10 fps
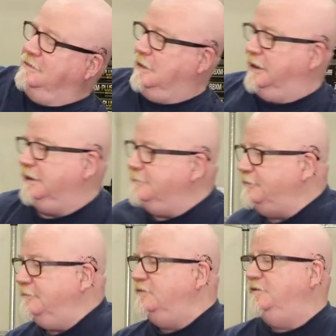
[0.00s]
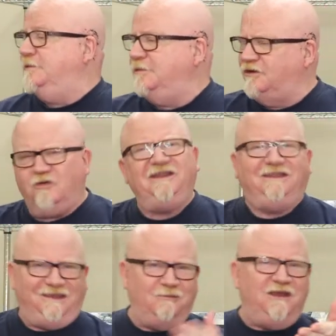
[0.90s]
All right, moving. Come on,
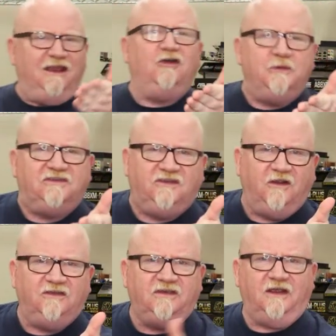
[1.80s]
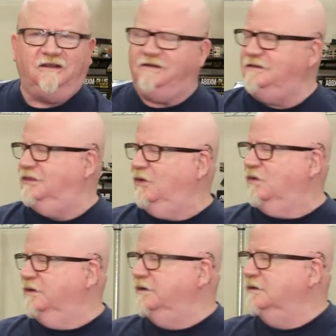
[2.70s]
quick. Can we get a little bit serious here? Good
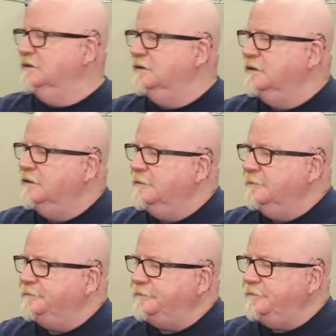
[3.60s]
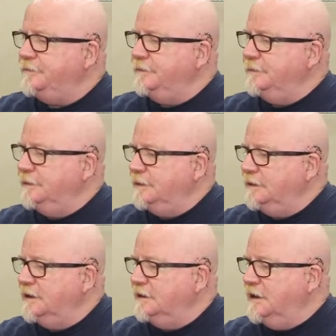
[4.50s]
Lord.
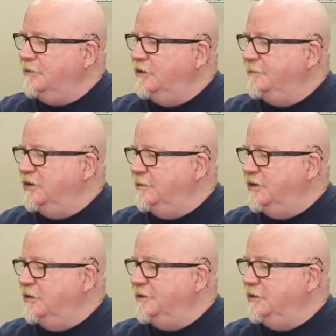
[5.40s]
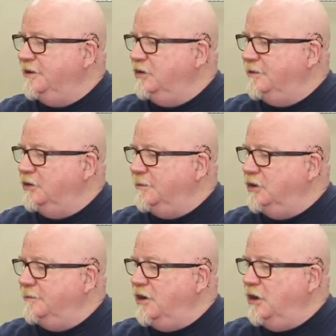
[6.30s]
Mm, I'm on, I'm on, I'm on, I'm on, I'm on, I'm on, I'm on,
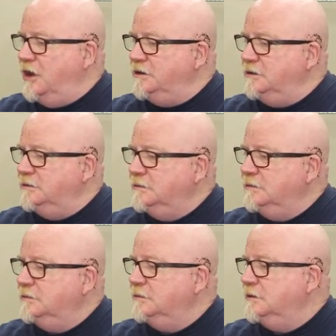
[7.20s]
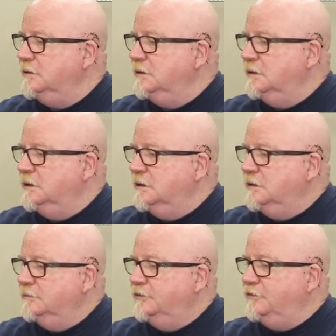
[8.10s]
I'm on.
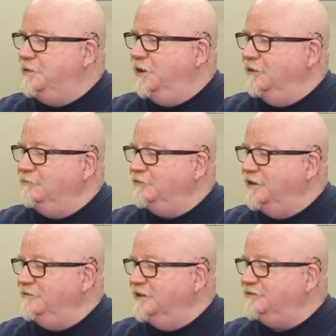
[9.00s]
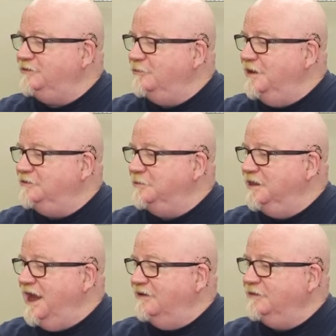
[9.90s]
Put a mirror in front of you. It still makes me
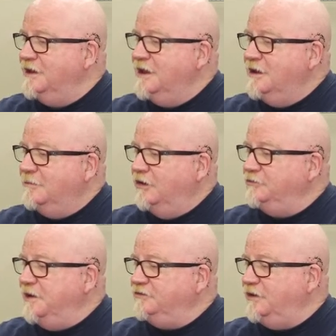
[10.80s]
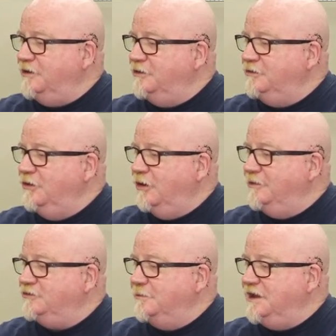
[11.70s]
laugh. Mars Monster, I don't know who you are,
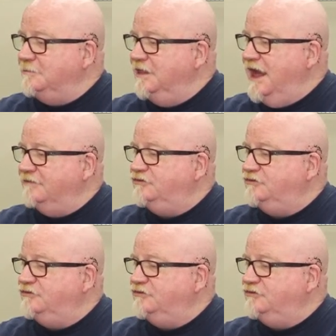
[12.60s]
but you're making me laugh.